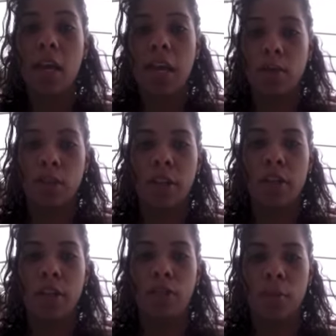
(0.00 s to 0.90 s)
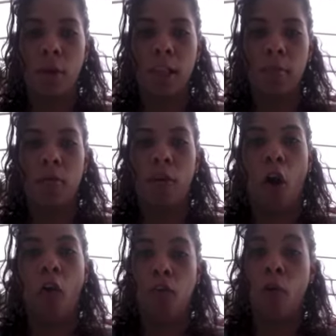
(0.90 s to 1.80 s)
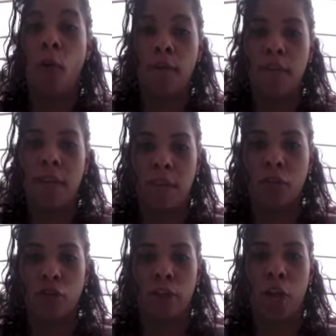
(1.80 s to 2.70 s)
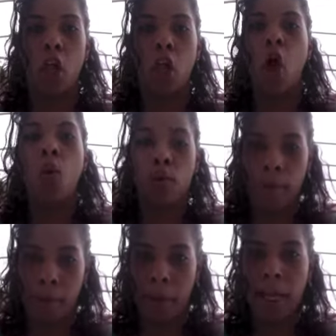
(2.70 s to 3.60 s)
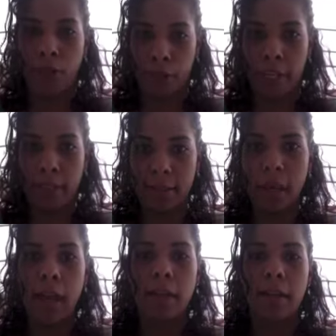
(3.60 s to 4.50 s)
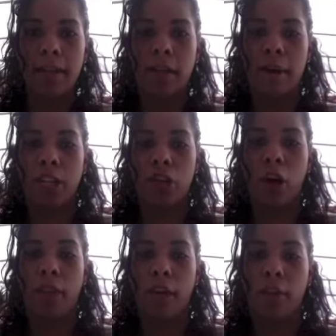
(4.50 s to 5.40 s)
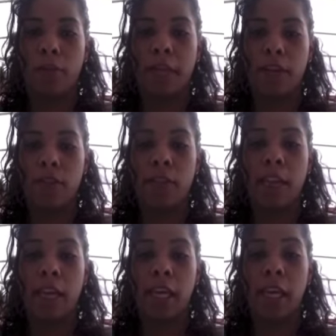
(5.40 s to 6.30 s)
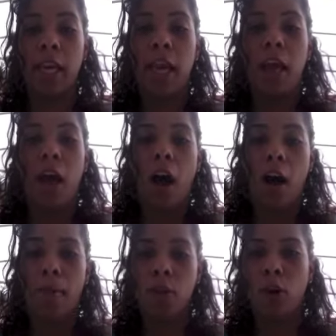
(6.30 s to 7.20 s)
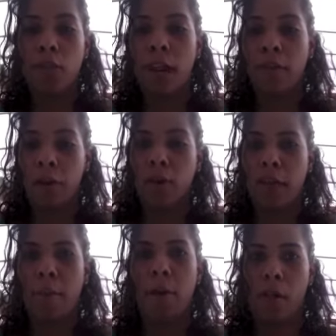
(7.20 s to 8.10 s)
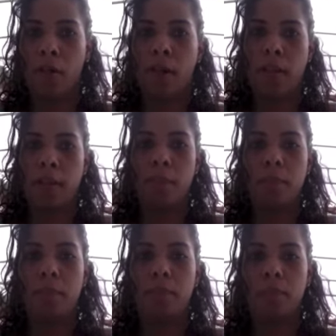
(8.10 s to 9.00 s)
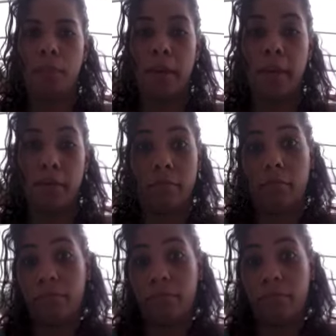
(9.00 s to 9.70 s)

He was clearly responsible for all four of these injuries alone from the Patriots, not to mention all the other players in the league, that I've heard that Pollard has been